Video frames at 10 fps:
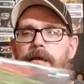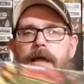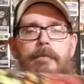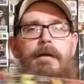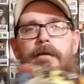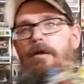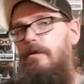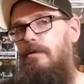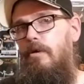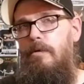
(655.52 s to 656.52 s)
not going
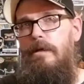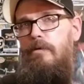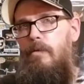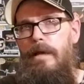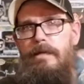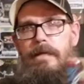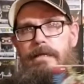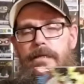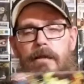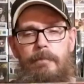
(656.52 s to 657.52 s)
to go into great
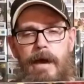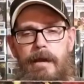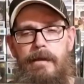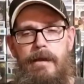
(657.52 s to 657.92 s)
detail about it.